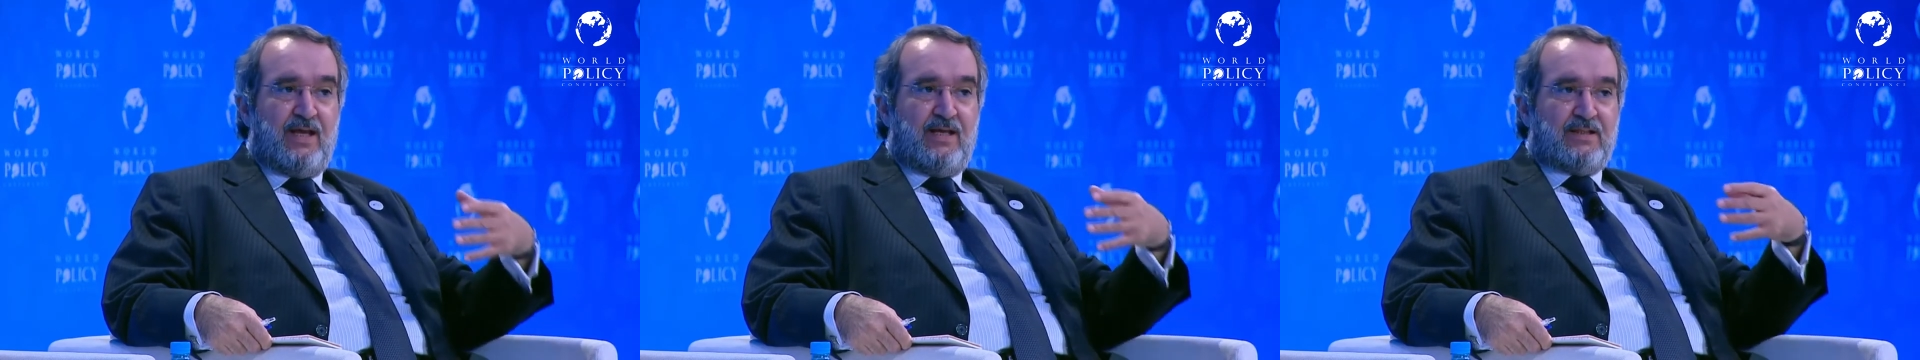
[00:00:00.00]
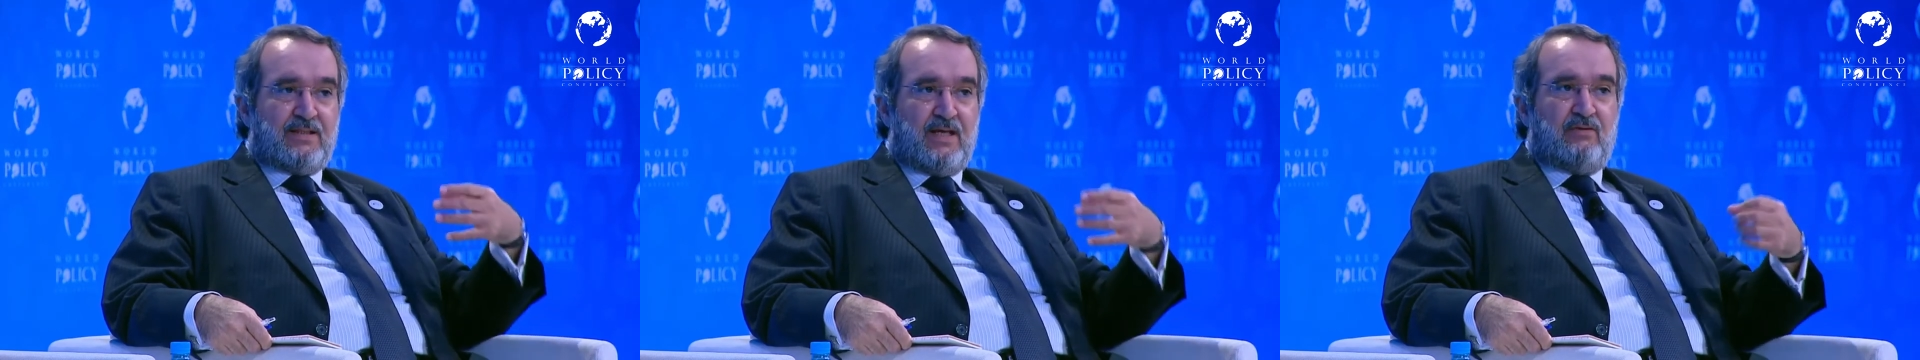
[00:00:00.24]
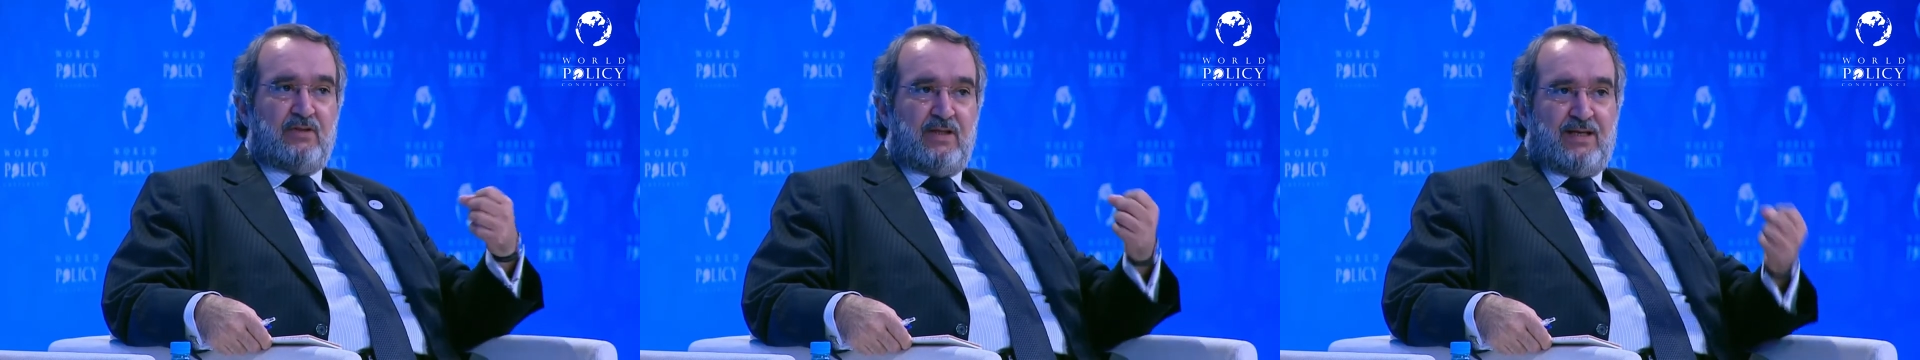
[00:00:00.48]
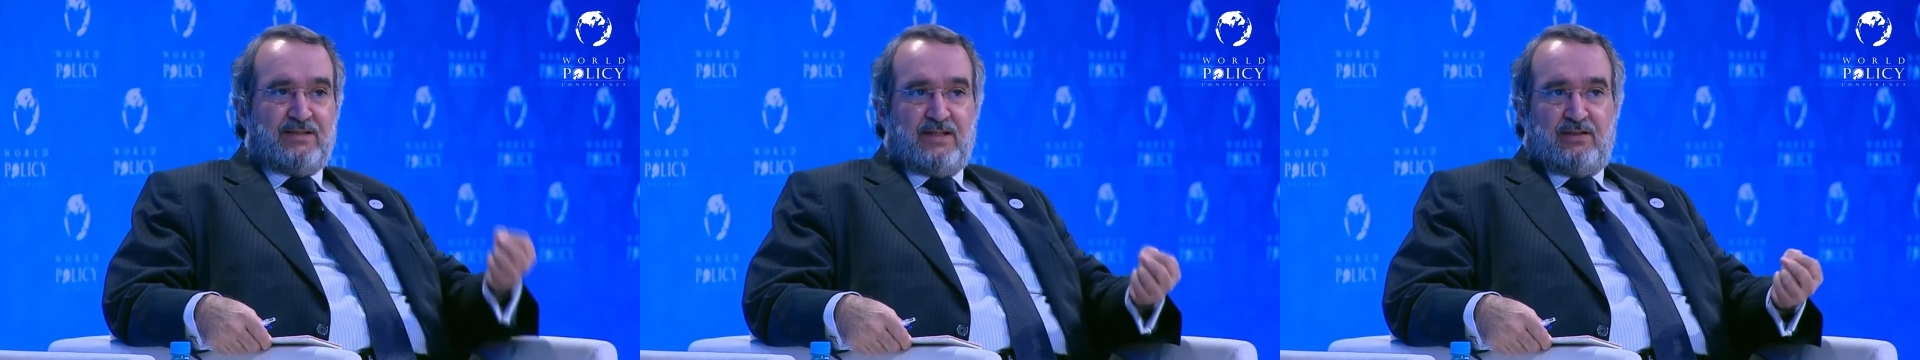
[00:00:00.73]
Saudi
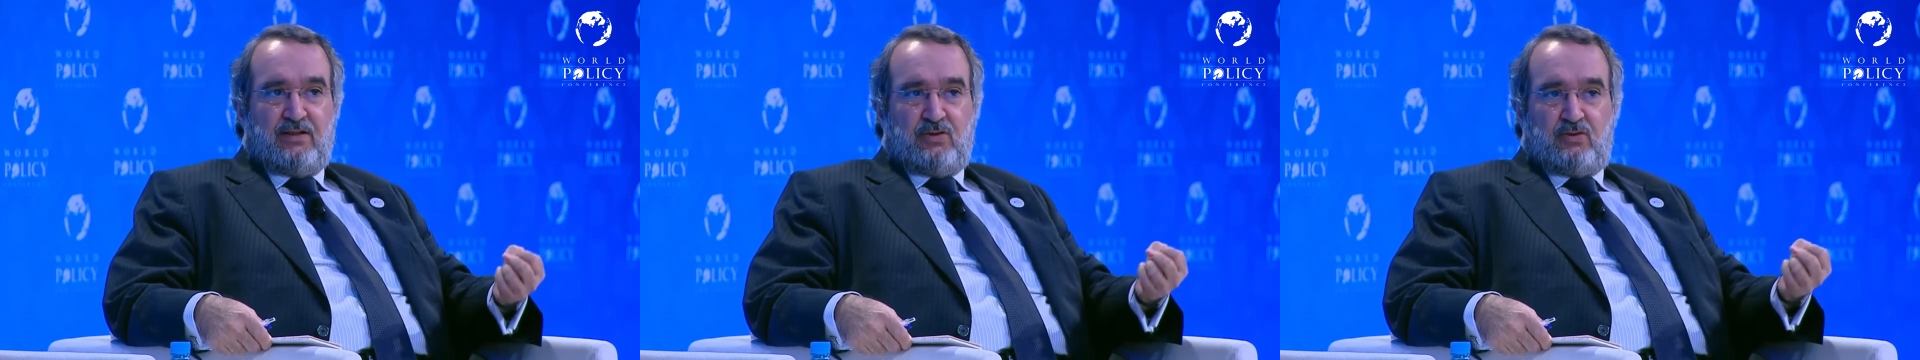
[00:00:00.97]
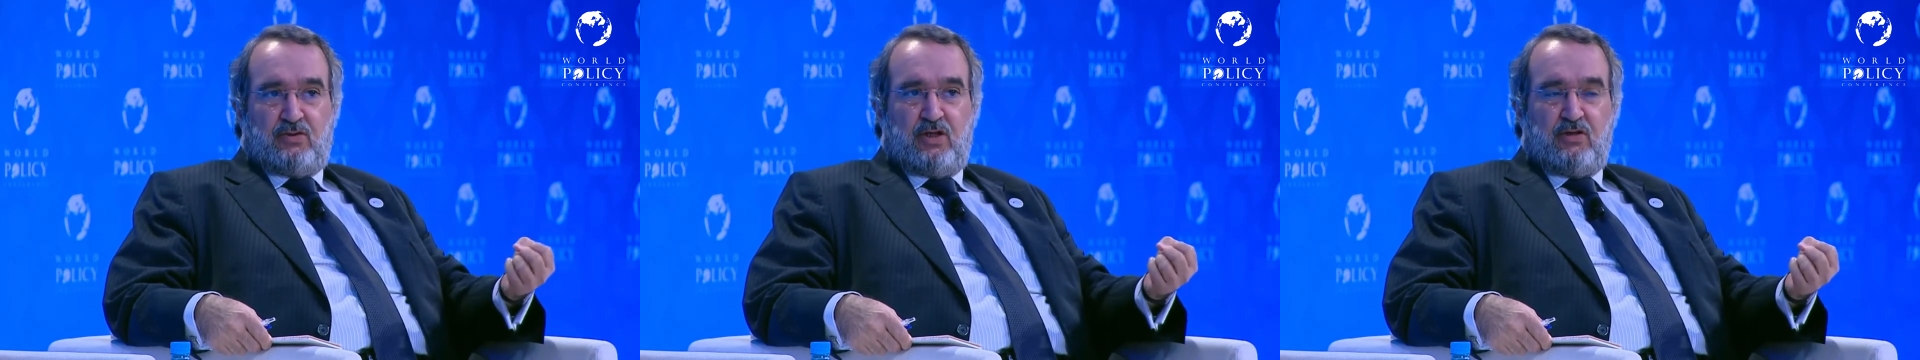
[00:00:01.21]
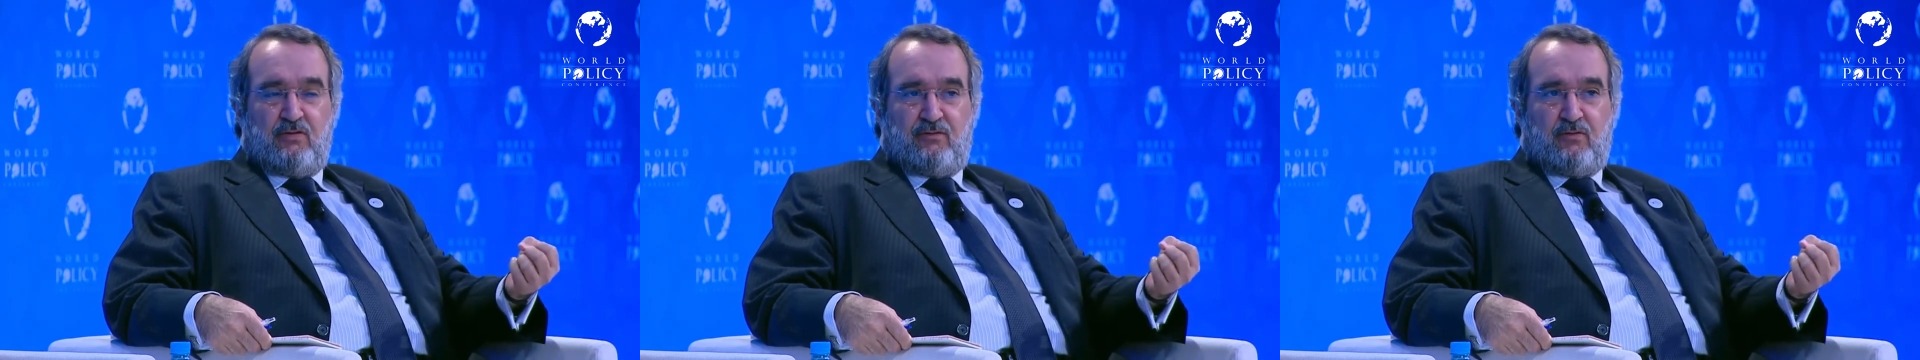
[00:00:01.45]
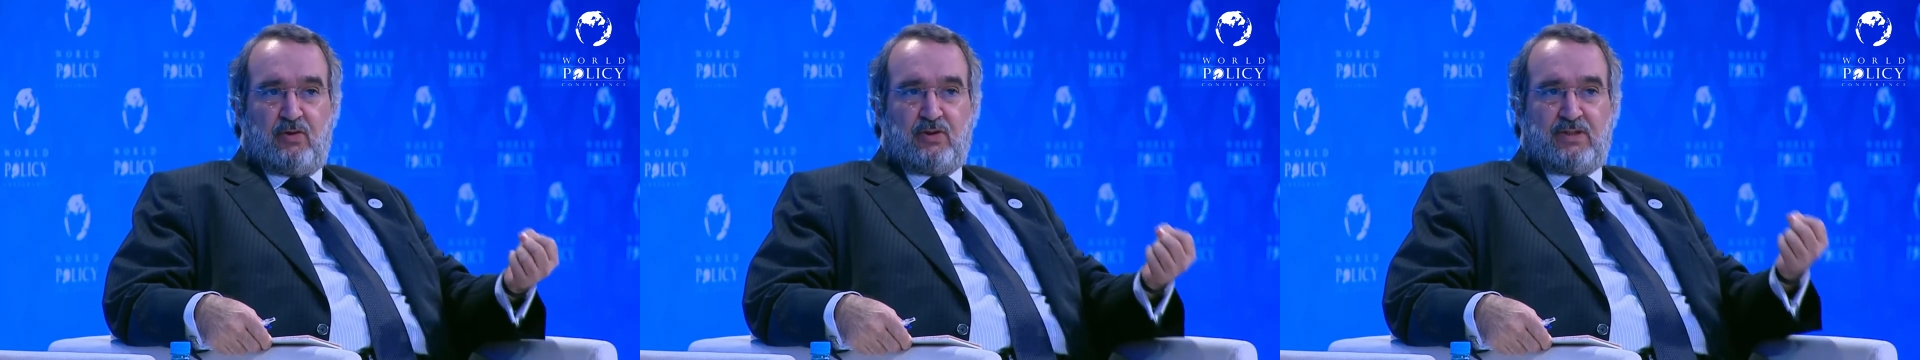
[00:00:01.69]
agenda today, of
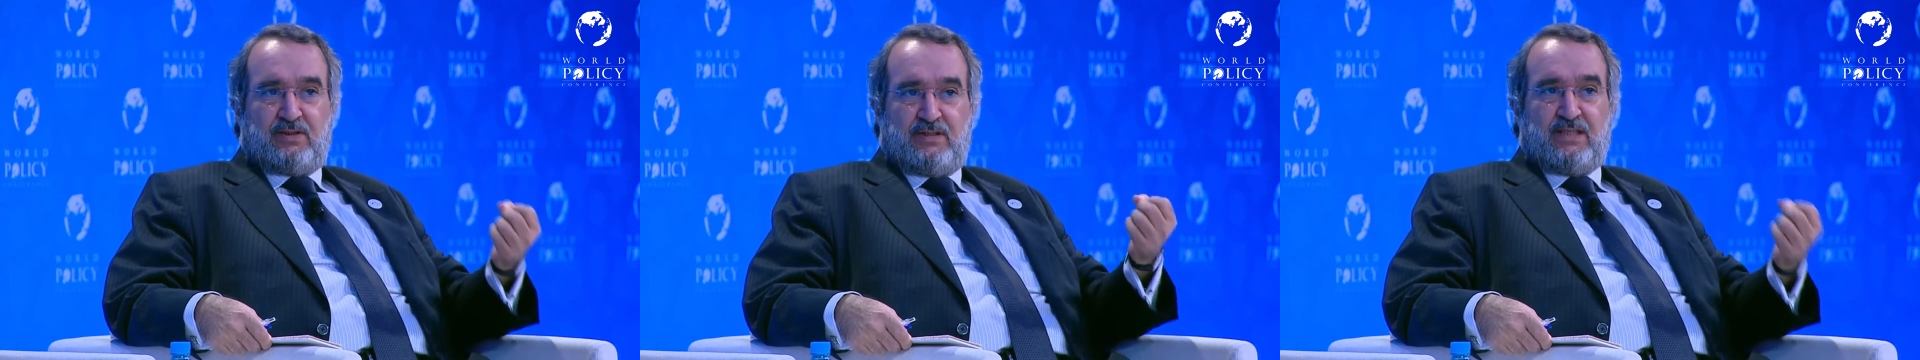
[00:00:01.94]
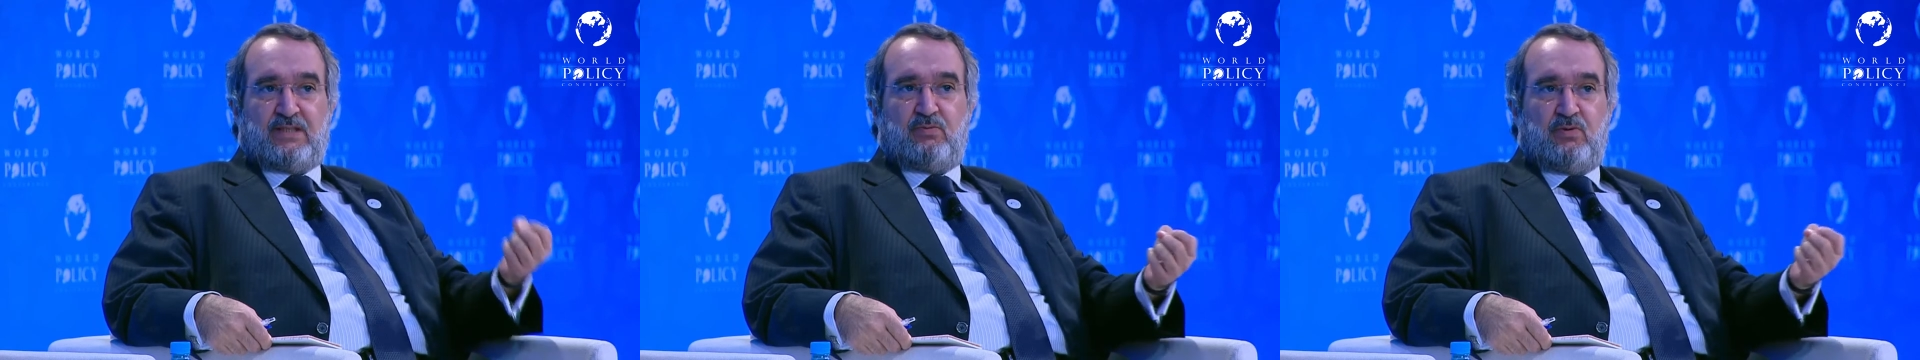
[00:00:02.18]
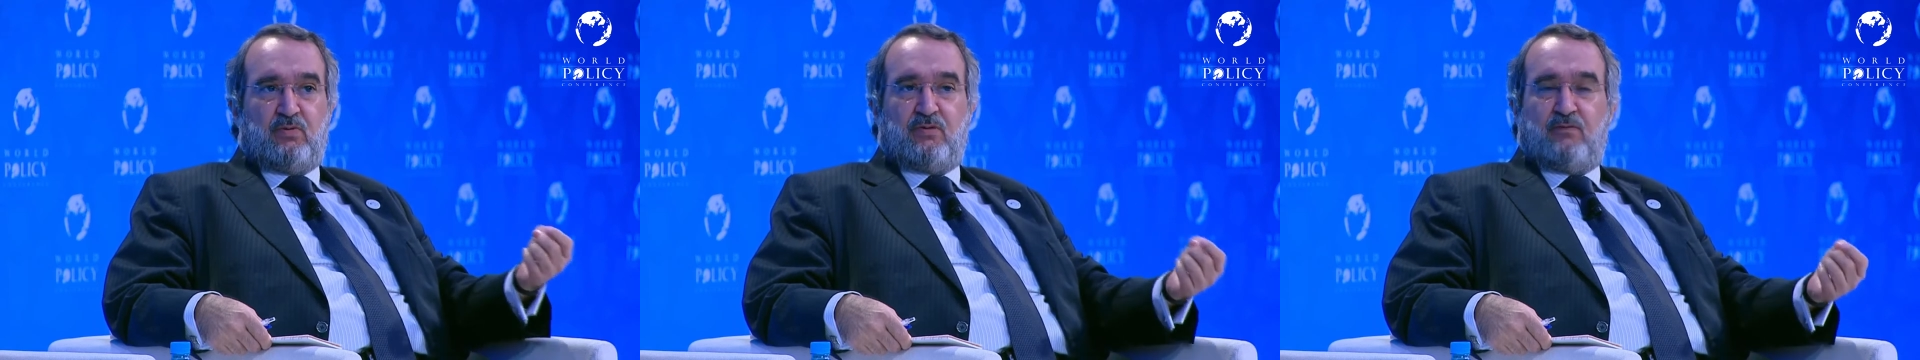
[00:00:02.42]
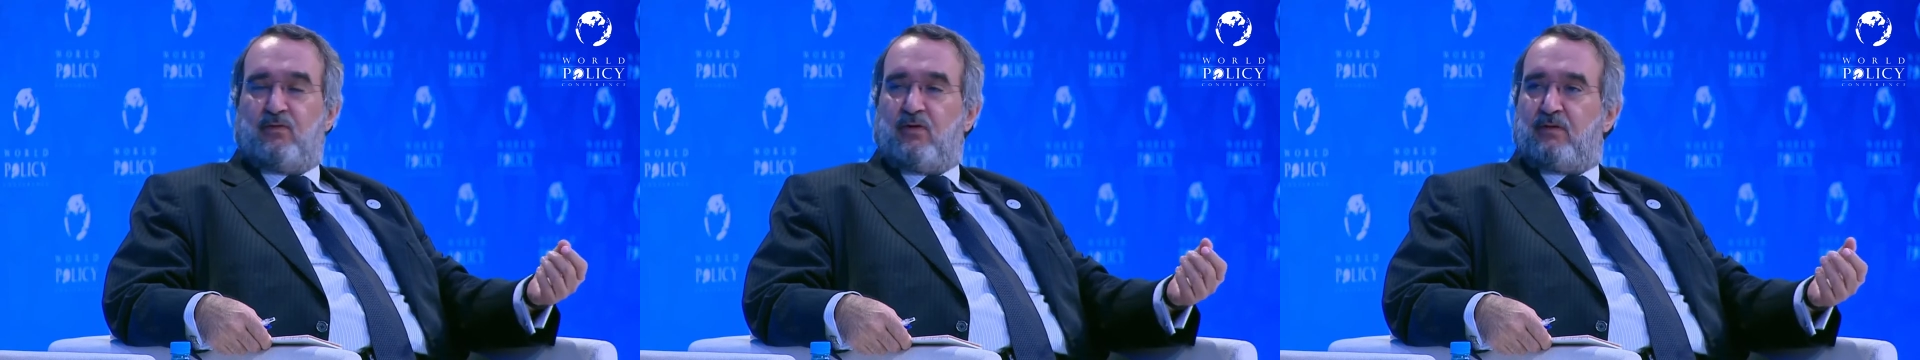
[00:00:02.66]
course, yes, we were
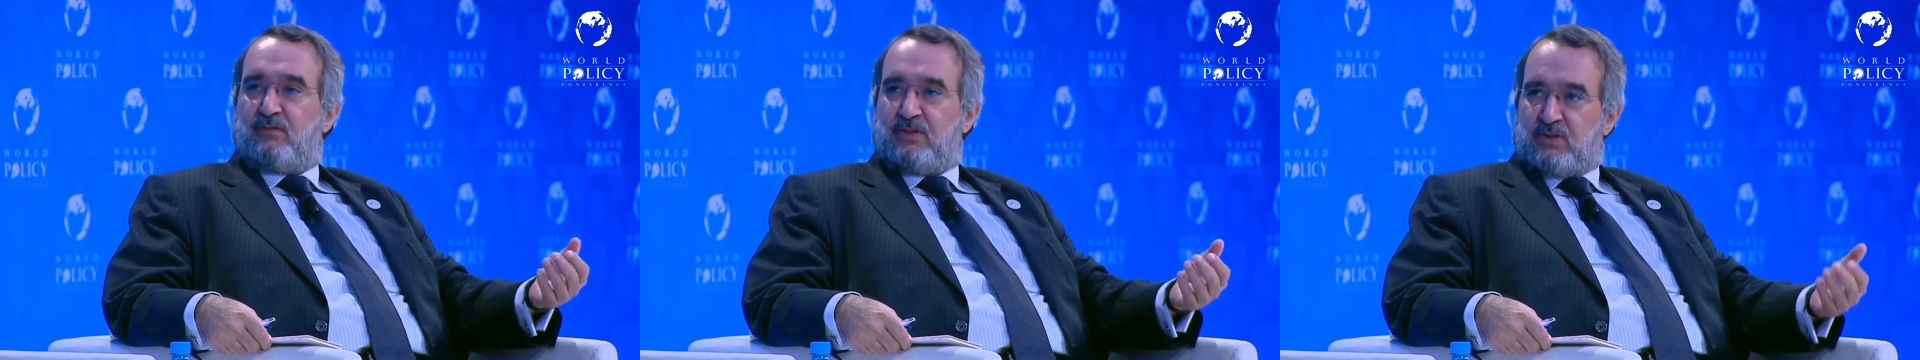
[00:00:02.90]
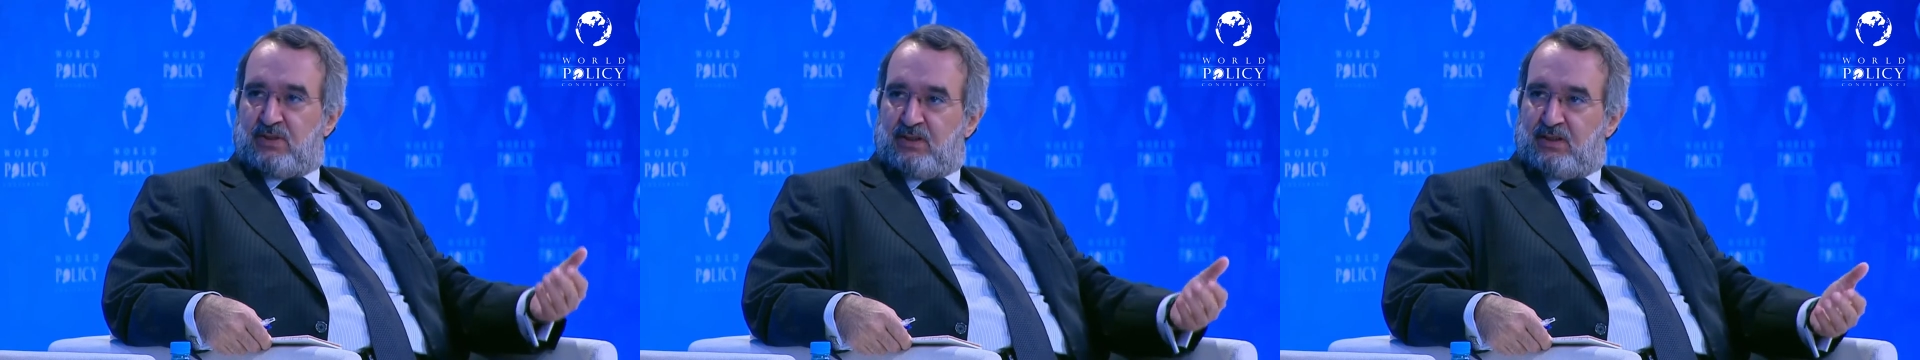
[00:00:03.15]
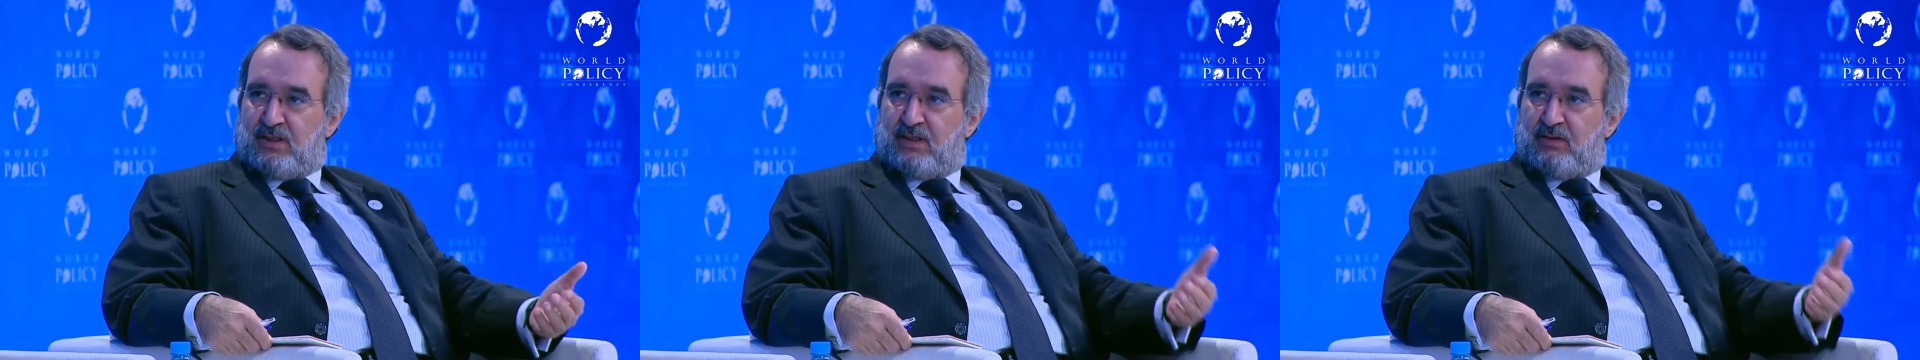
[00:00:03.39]
involved in Syria.